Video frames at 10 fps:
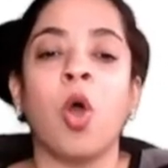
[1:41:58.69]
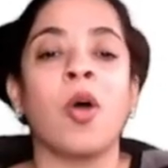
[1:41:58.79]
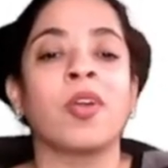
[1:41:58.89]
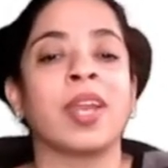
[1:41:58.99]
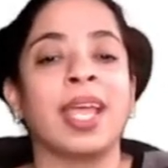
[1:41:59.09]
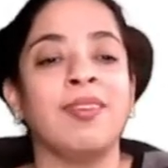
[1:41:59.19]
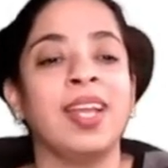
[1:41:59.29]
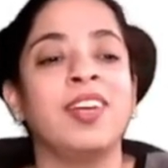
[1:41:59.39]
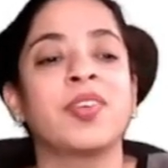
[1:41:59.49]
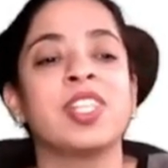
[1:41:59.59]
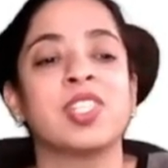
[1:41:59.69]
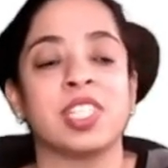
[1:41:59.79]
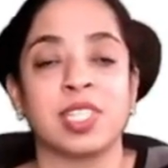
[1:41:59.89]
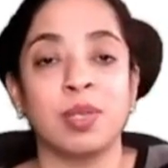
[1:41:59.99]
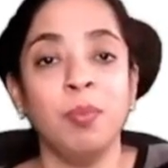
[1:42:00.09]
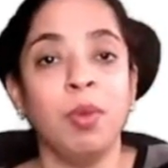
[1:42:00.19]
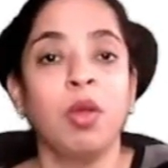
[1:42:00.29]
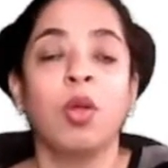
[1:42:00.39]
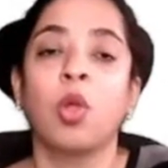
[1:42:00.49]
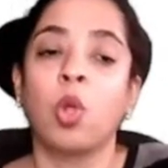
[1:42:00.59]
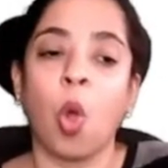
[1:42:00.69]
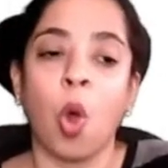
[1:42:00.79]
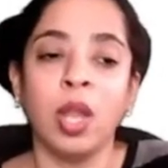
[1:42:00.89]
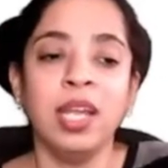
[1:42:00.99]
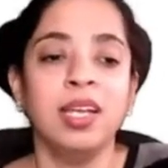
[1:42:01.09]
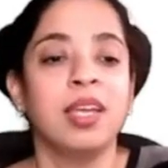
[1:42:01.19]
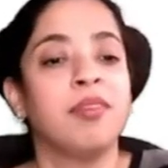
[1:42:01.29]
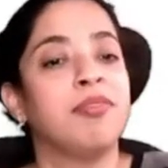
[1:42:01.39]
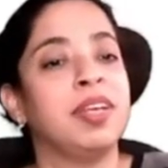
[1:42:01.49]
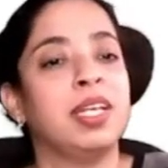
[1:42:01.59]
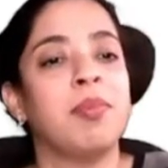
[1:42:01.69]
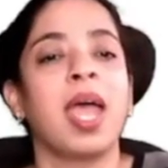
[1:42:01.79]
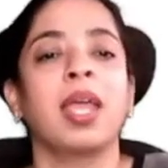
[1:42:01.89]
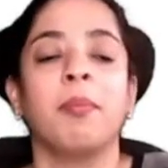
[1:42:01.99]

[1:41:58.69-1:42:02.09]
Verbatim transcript: or regulatory system called feedback